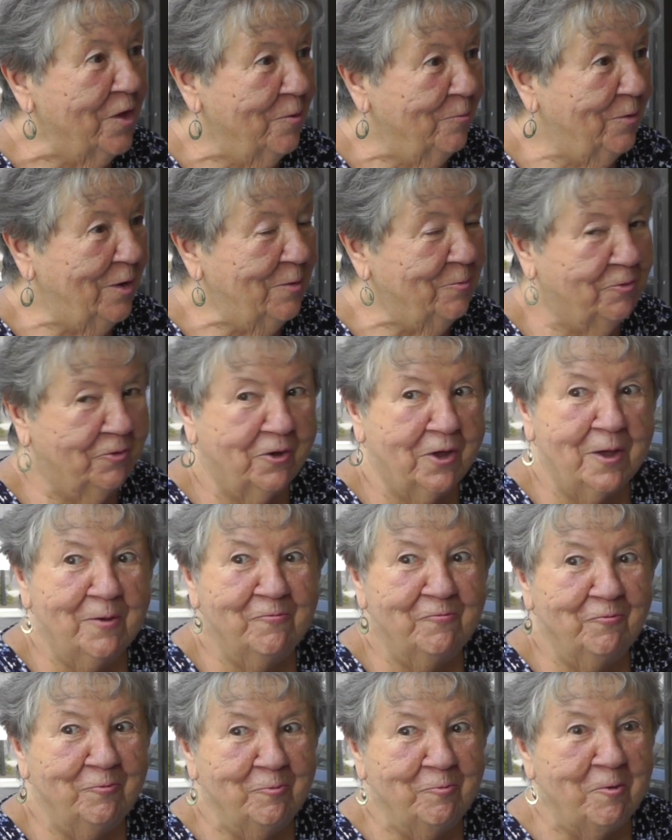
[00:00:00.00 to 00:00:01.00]
People come
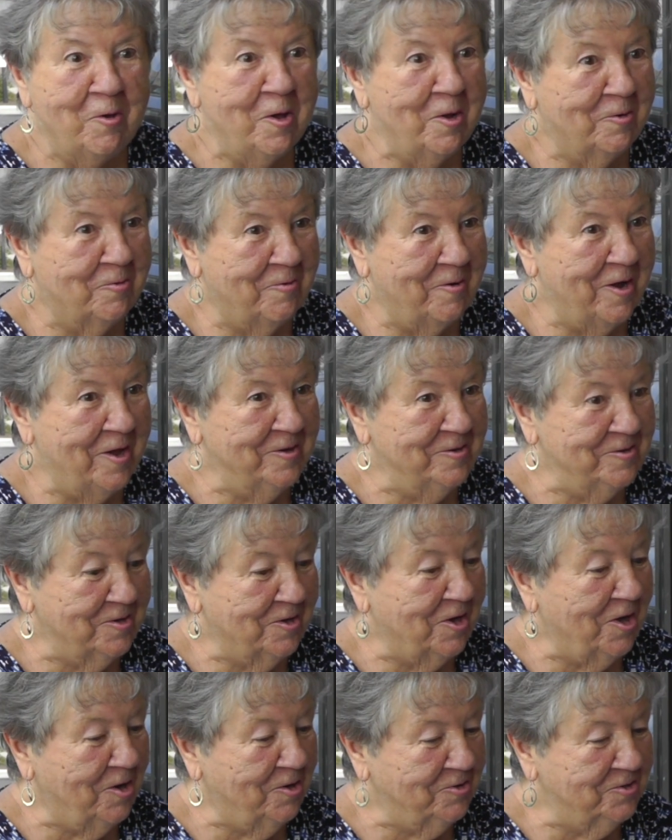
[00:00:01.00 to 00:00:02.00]
from all around to
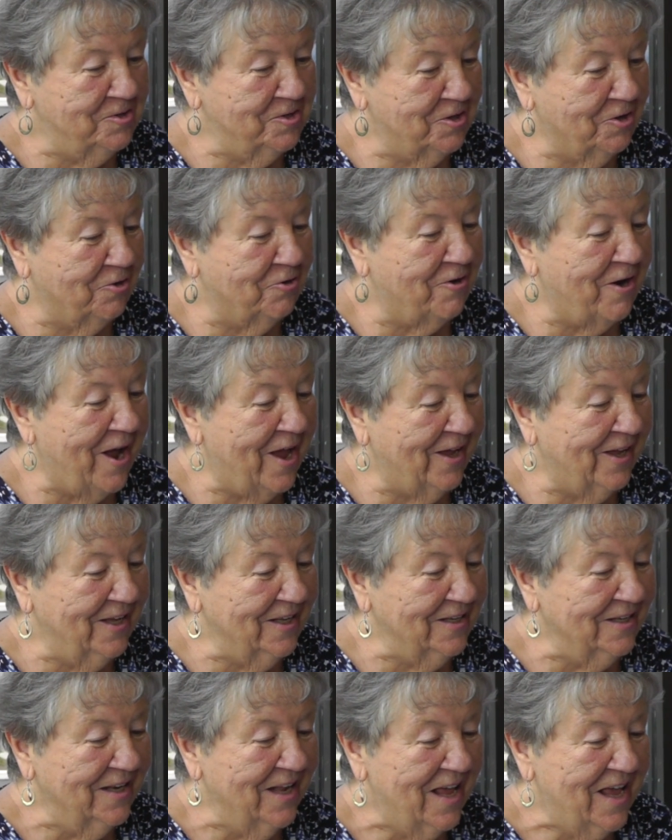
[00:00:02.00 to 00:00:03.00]
go to the
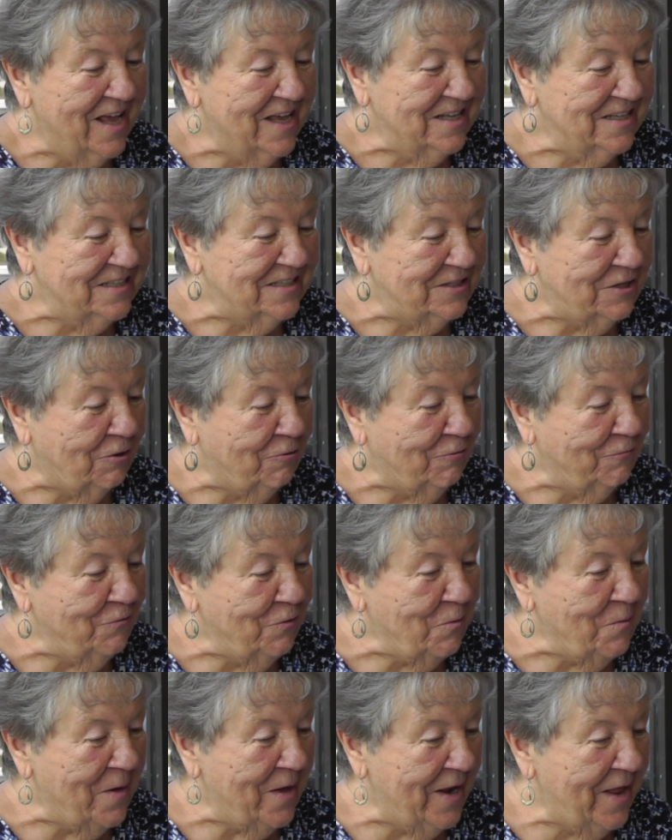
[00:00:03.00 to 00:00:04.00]
Kraken. So if you
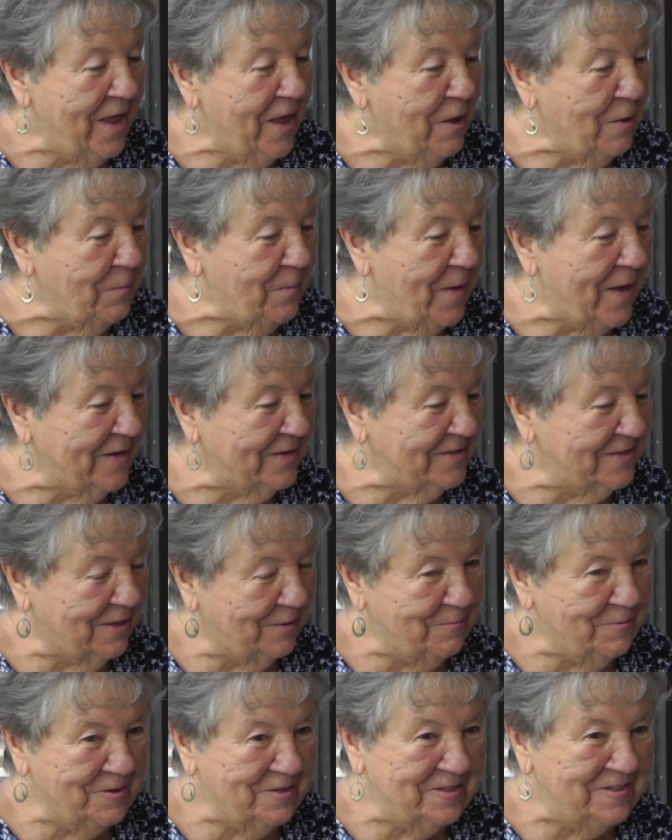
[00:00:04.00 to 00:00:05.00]
want to help out
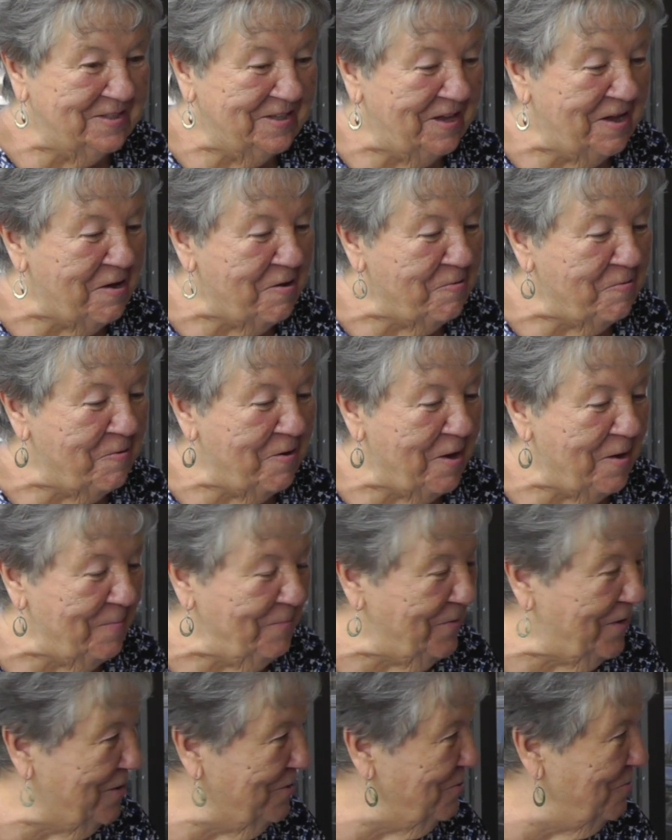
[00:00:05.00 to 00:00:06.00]

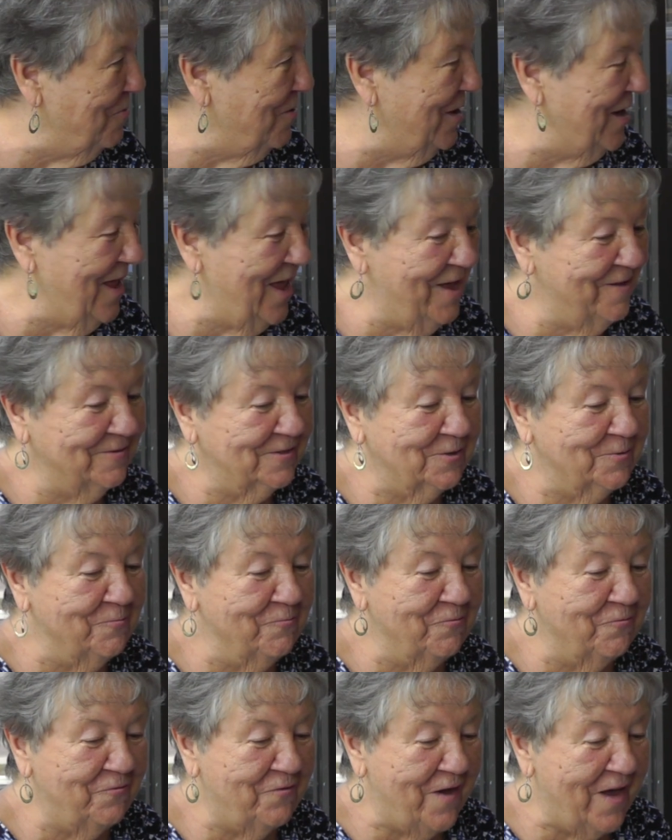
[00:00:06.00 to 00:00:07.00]
WCOM and you want to have some
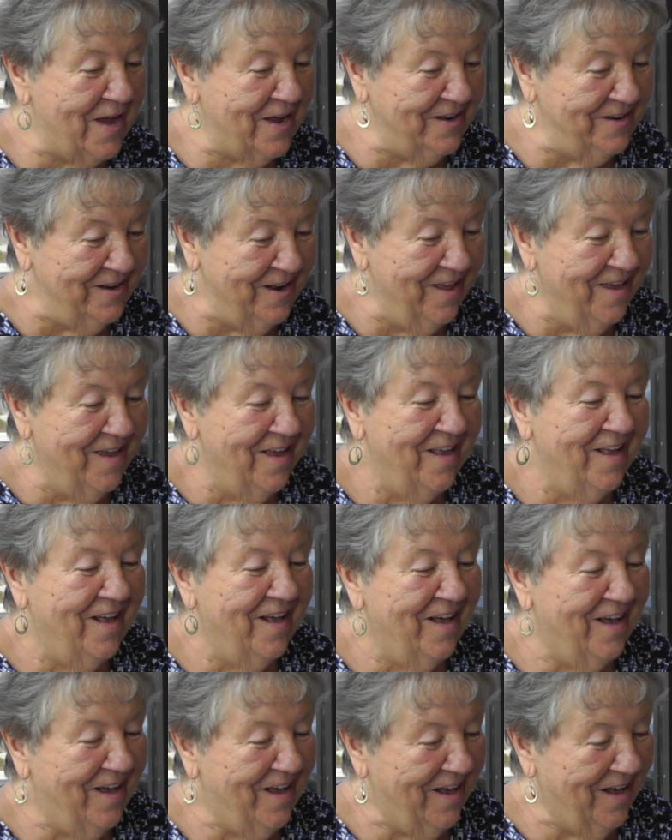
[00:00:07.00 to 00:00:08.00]
fun,
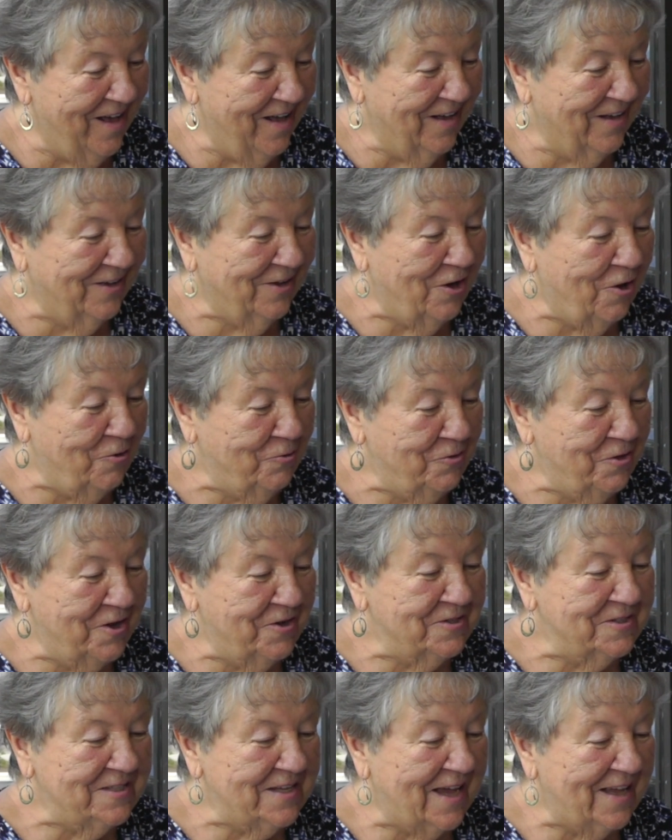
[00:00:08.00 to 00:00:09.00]
go there
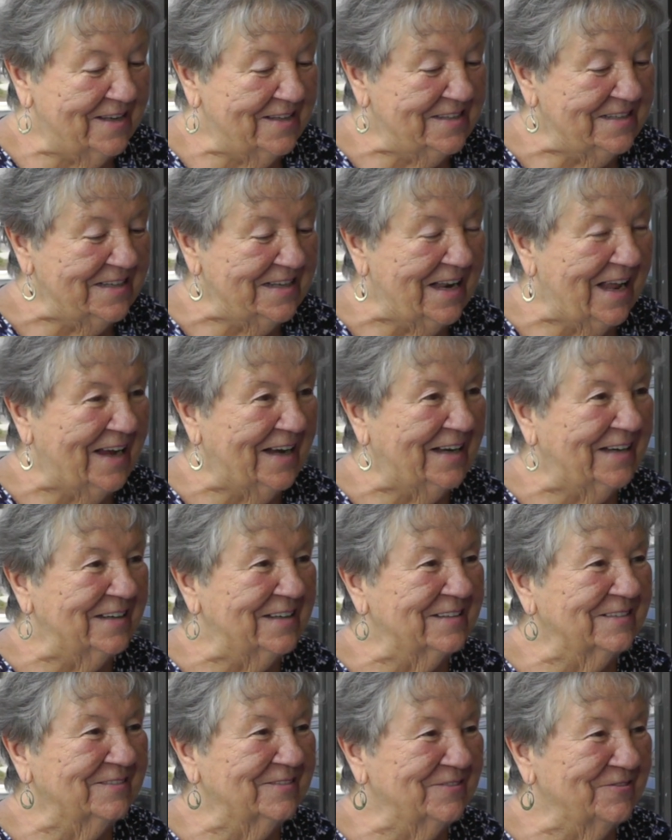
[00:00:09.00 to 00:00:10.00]
Saturday night,
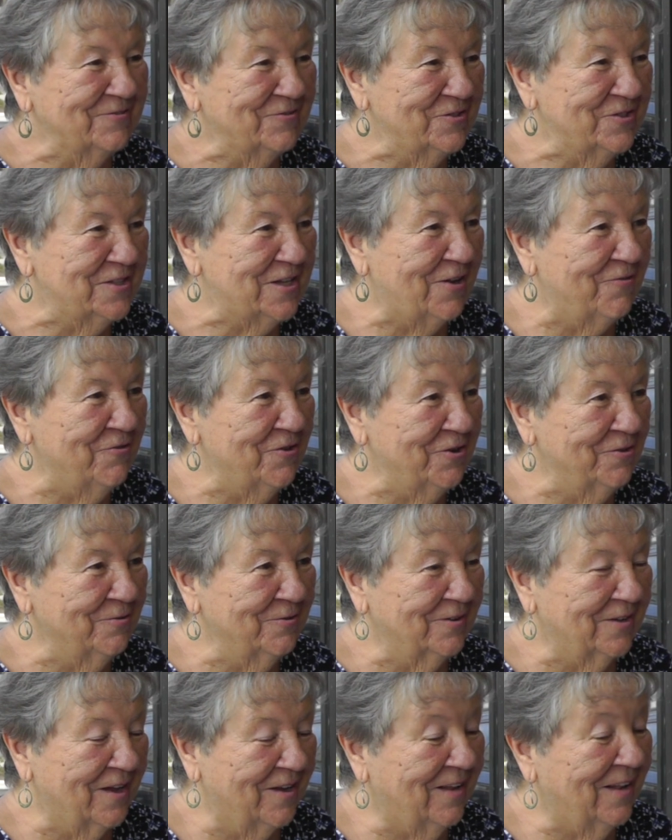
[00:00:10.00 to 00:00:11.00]
7
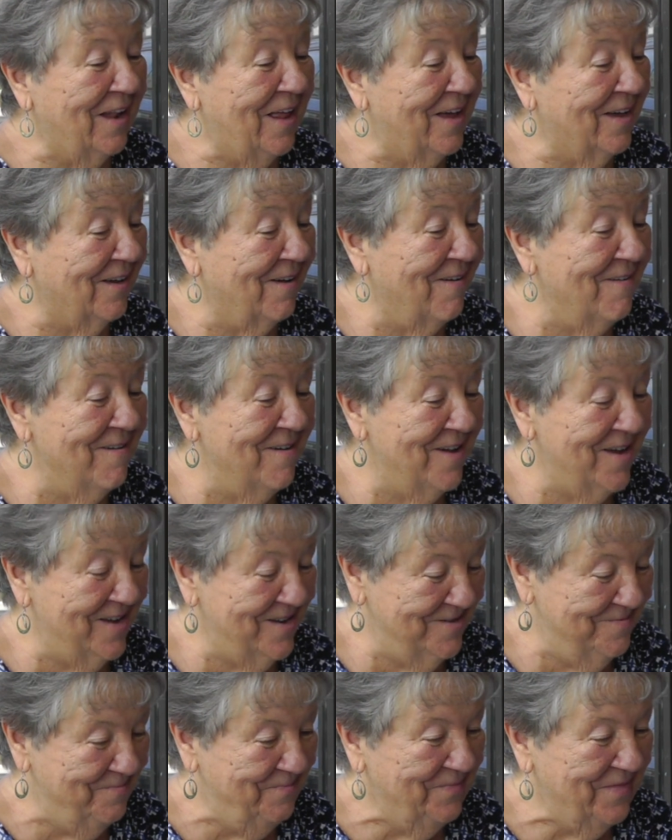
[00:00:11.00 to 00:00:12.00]
o'clock on.